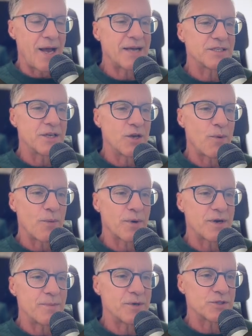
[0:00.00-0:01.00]
Actually, you know what? We're
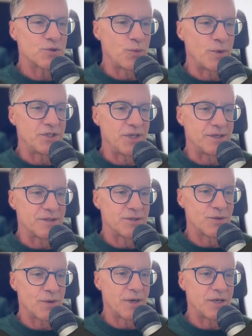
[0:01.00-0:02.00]
going to put a switch in.
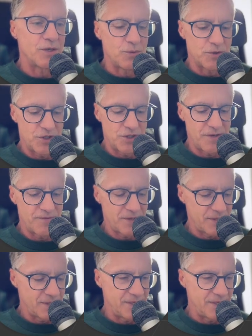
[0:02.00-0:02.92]
So I'm going to do Shift